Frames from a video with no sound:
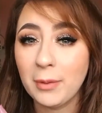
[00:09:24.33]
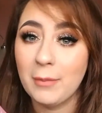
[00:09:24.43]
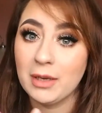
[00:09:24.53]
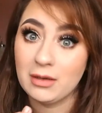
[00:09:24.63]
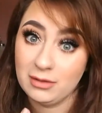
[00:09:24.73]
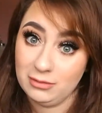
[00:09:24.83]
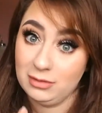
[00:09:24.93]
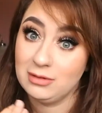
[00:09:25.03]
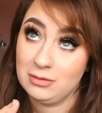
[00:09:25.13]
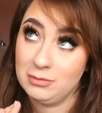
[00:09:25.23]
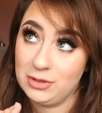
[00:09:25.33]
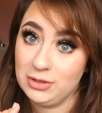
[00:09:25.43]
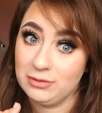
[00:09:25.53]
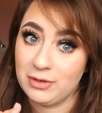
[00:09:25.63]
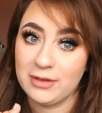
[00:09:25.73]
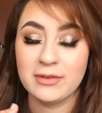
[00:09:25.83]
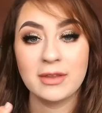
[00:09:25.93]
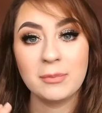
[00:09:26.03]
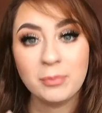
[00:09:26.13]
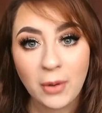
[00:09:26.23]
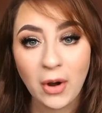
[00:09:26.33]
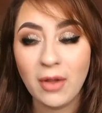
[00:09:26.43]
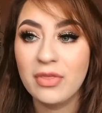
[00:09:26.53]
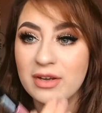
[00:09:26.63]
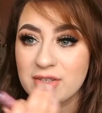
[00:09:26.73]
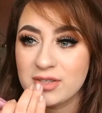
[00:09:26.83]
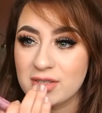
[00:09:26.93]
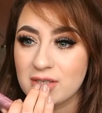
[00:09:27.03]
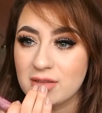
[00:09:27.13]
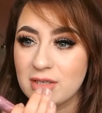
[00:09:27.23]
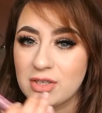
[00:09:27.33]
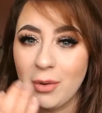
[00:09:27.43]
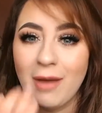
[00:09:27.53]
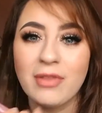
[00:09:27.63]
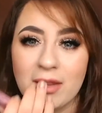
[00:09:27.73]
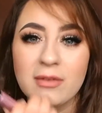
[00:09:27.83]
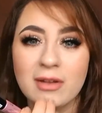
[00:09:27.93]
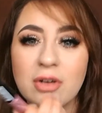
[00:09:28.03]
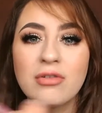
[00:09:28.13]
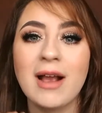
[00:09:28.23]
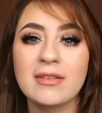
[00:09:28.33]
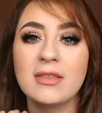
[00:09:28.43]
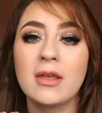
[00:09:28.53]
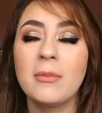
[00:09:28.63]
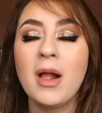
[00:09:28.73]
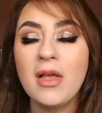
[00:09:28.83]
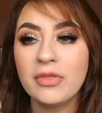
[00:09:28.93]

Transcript: I mean, I know I've had them done recently, but they don't have like those little cracks in them.